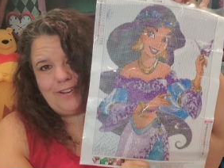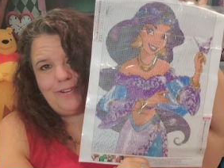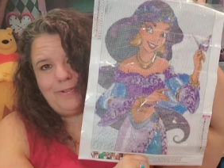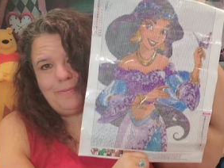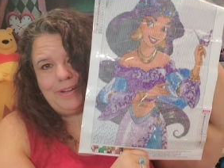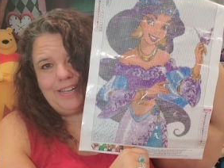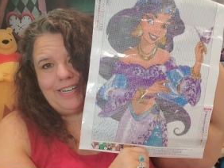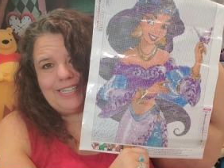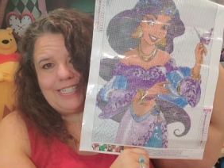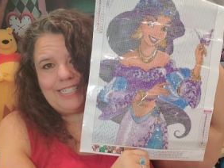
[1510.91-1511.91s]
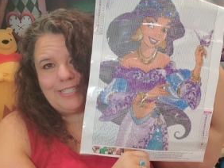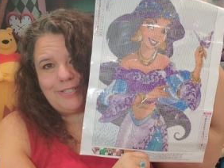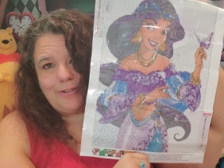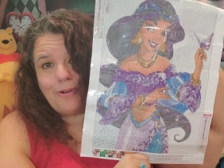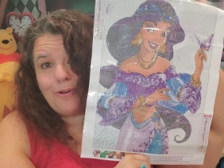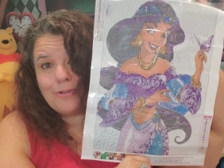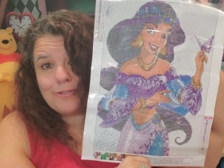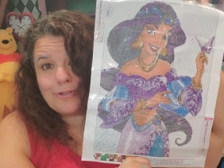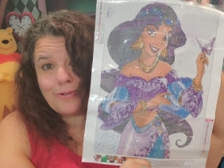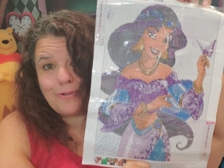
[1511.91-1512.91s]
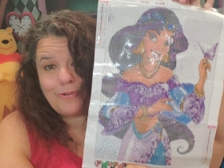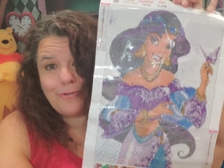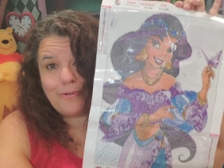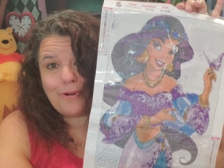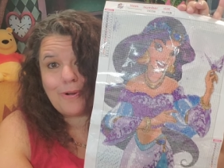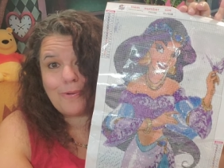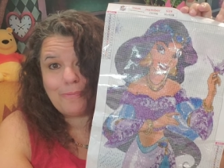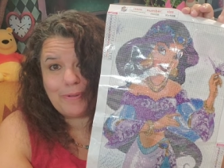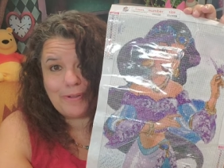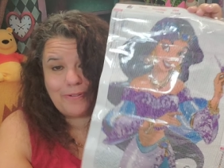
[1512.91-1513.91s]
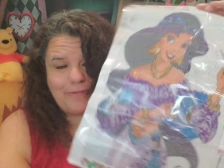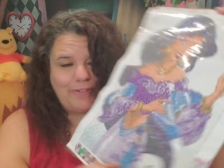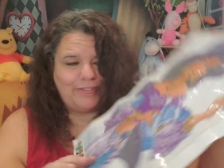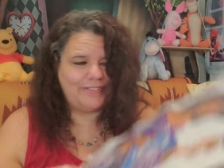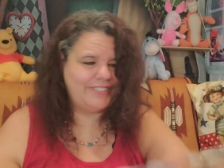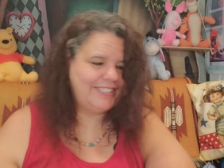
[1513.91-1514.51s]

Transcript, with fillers: oh my goodness, she is so, so beautiful.